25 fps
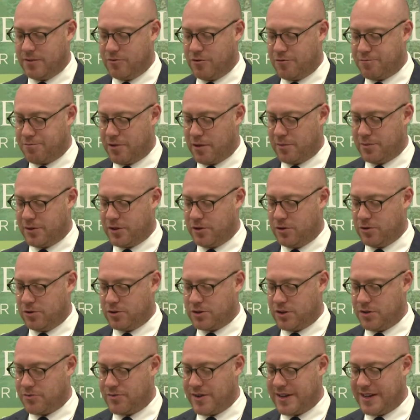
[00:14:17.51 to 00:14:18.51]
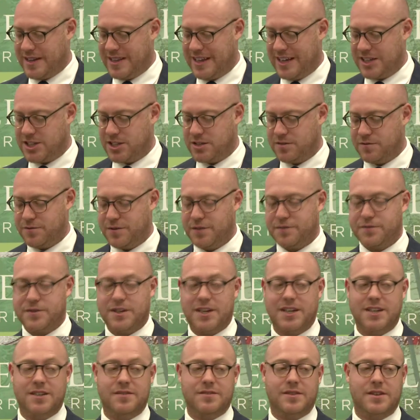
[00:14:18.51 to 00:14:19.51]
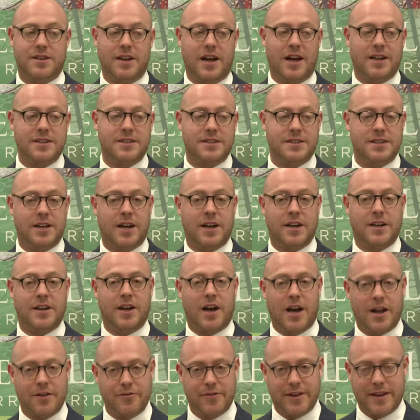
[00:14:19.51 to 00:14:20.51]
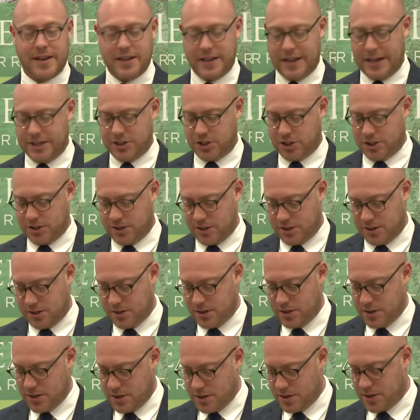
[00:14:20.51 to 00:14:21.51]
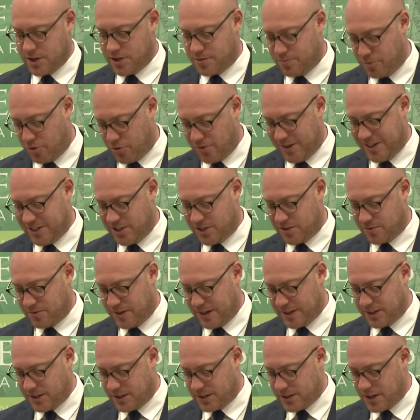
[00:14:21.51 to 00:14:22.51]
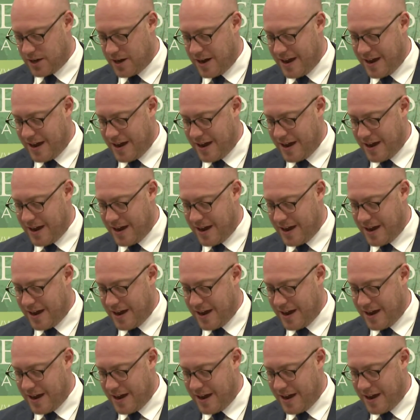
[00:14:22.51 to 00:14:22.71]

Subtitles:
We've probably all looked at Regulation 15 of the 1999 regulations. There's more recent ones.